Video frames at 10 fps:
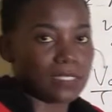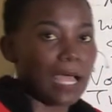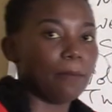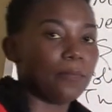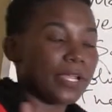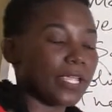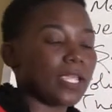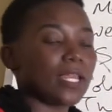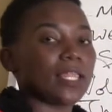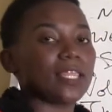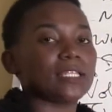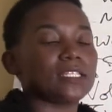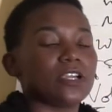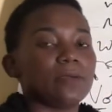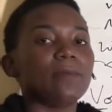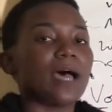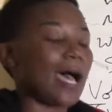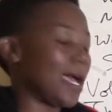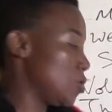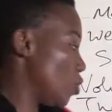I'm bringing in another term,
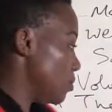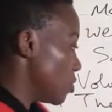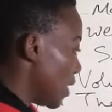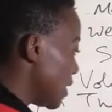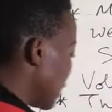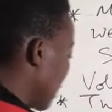atoms. What is